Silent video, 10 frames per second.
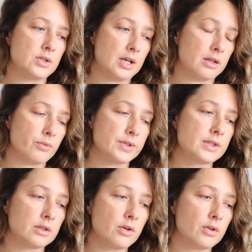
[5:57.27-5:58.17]
together
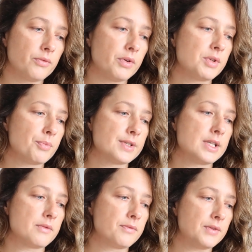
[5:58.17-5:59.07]
with the load of
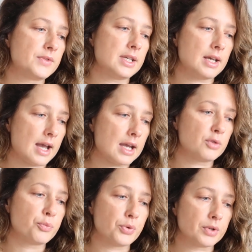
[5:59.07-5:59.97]
50%,
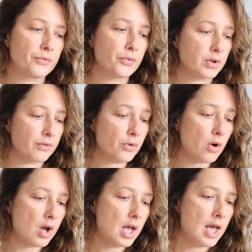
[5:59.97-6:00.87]

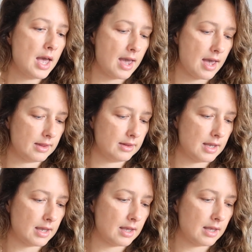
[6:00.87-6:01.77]
58.44, and
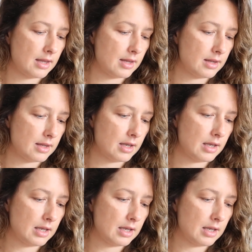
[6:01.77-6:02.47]
then